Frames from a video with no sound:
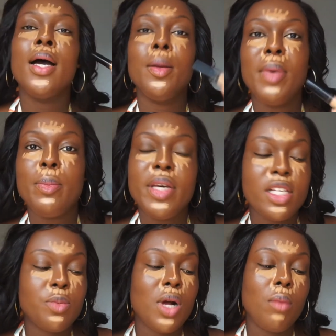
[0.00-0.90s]
My
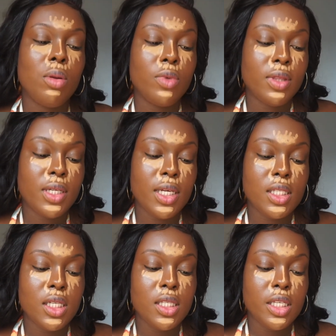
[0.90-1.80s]
biggest problem with the NYX
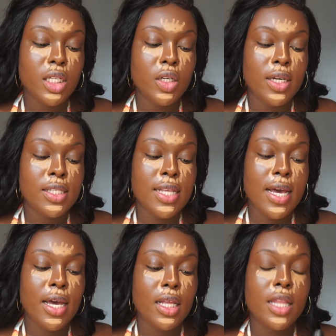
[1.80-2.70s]
concealer is
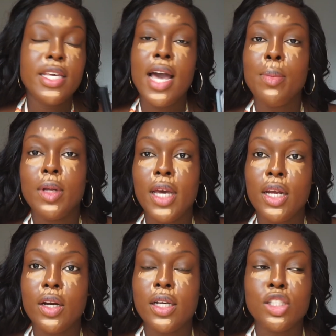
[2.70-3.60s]
that the
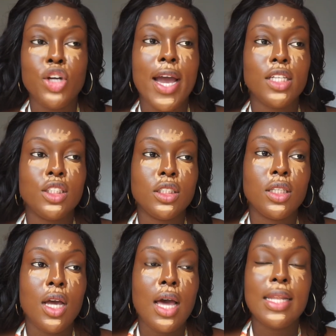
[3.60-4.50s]
applicator is trash.
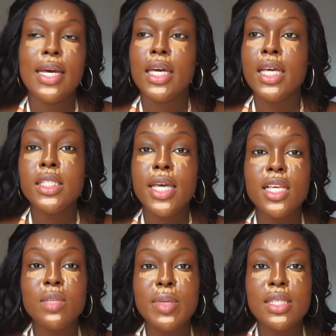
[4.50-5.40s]
Like, it
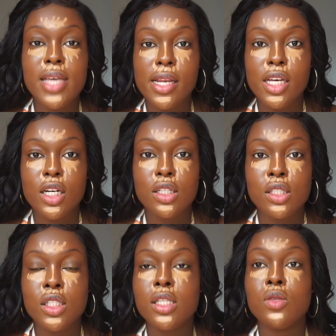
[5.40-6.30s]
takes me 10 years
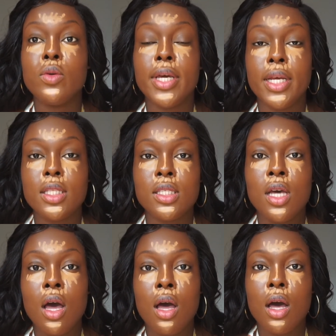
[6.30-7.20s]
just to get
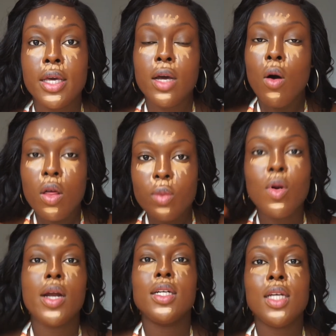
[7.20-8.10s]
all the
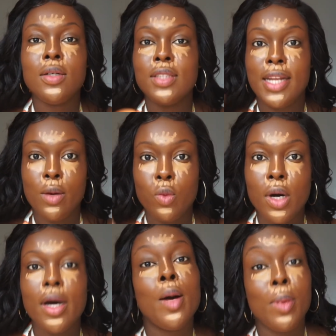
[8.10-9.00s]
product out that I
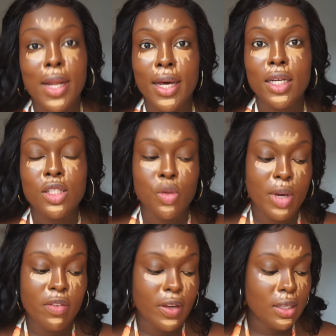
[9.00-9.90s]
want applied to my
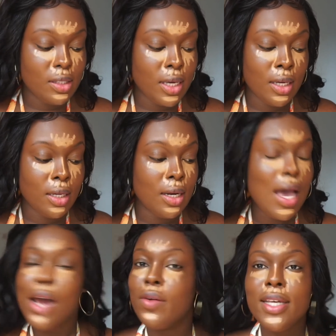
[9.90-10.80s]
face, and
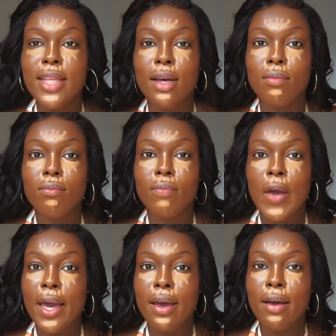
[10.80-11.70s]
I don't like that.
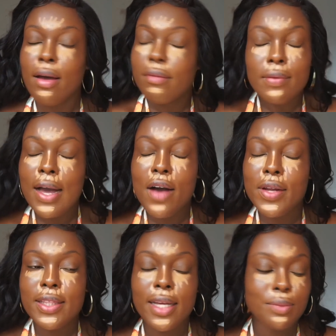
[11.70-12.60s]
Okay, I don't
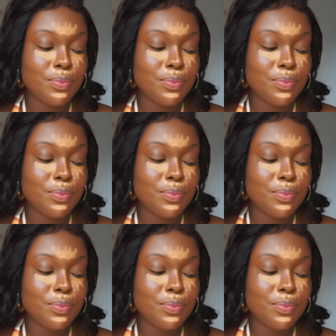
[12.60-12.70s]
like that.